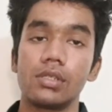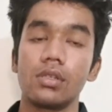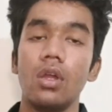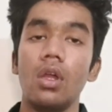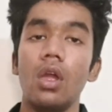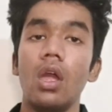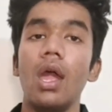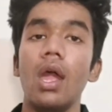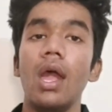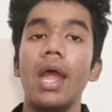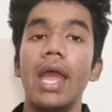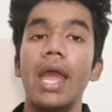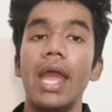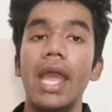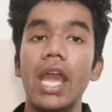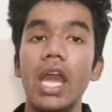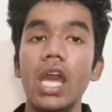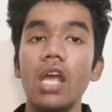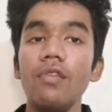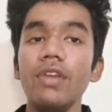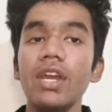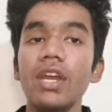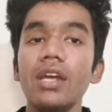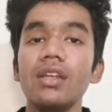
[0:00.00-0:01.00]
Here we are
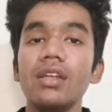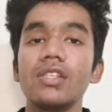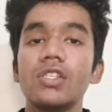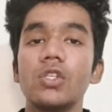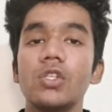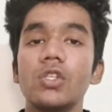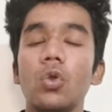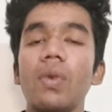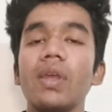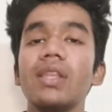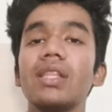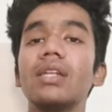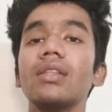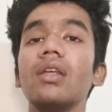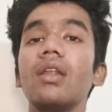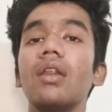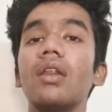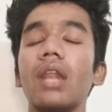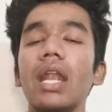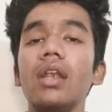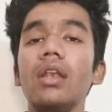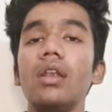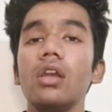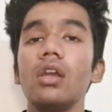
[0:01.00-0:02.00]
assuming that the rent
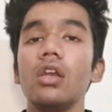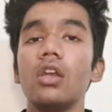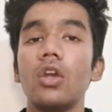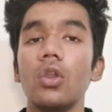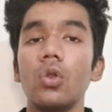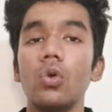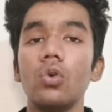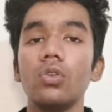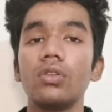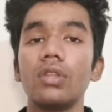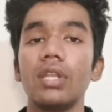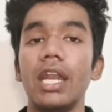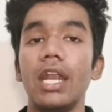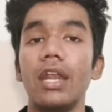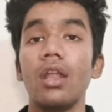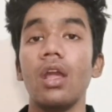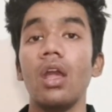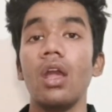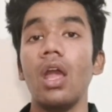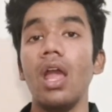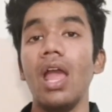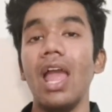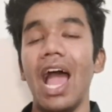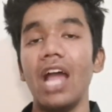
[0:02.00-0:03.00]
growth rate
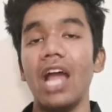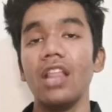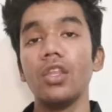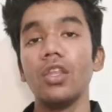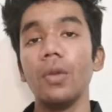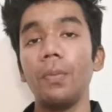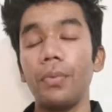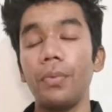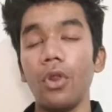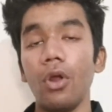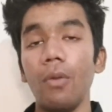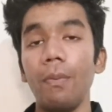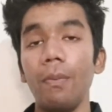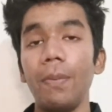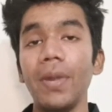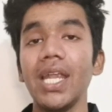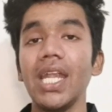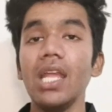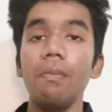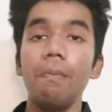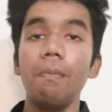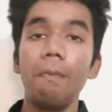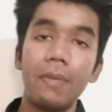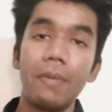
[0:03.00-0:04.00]
and the property
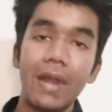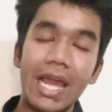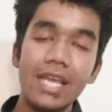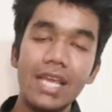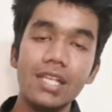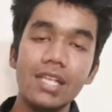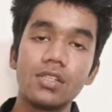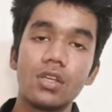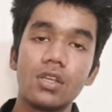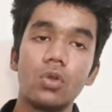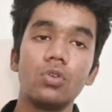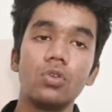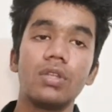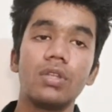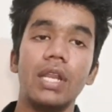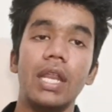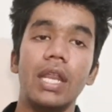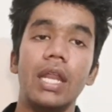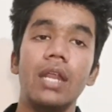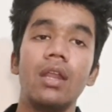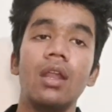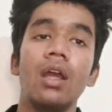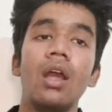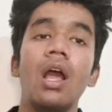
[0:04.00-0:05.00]
price growth rate
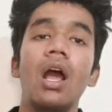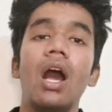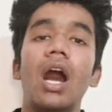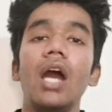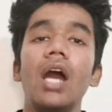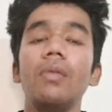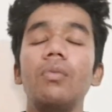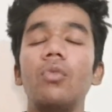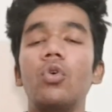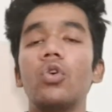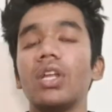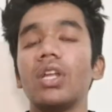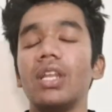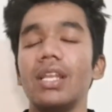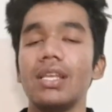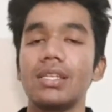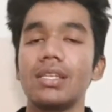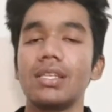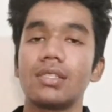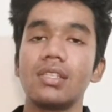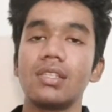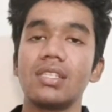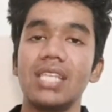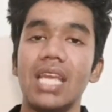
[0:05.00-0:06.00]
are more or less the
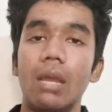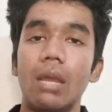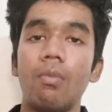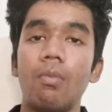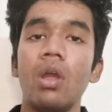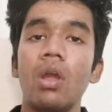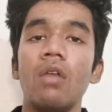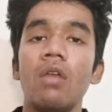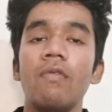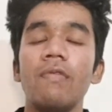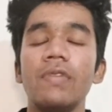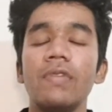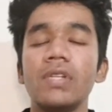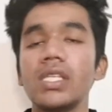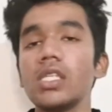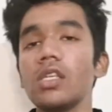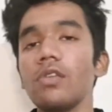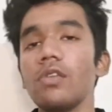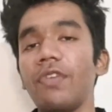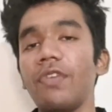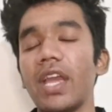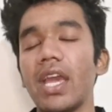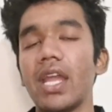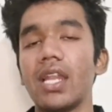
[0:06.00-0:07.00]
same, which is a fair
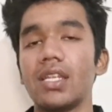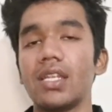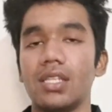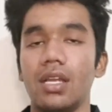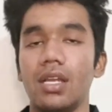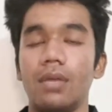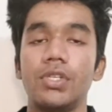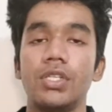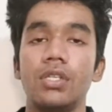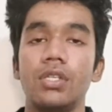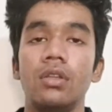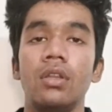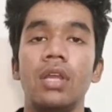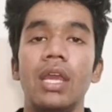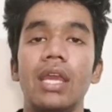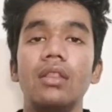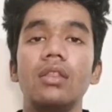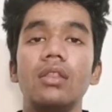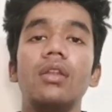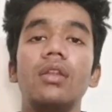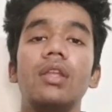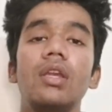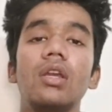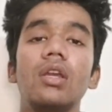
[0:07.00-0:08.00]
assumption in the
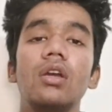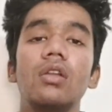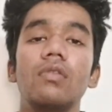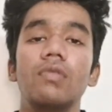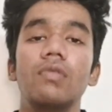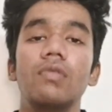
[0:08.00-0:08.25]
real world.